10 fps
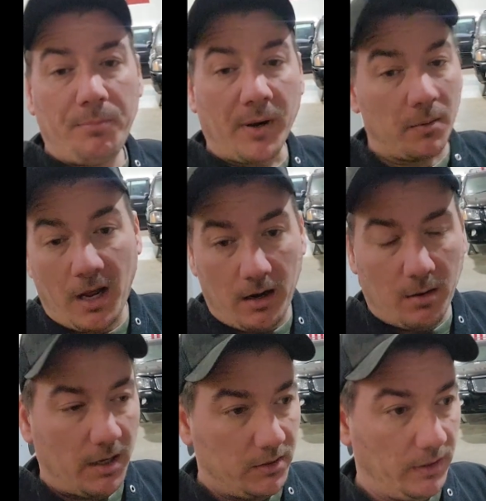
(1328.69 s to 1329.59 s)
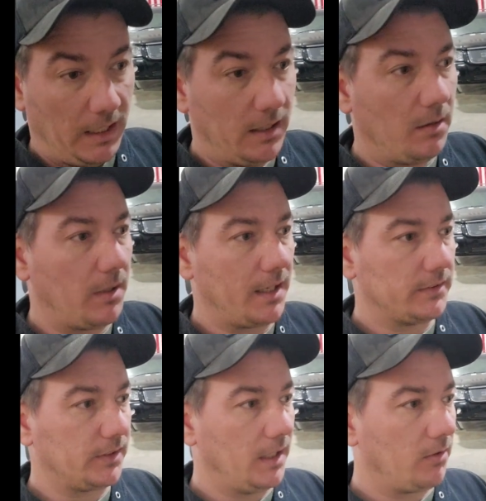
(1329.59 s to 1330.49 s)
but I'm not. I'm not doing it. I'm not
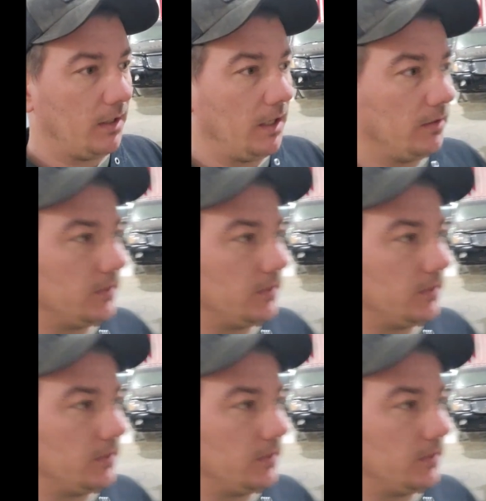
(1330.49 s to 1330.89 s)
guessing that right now.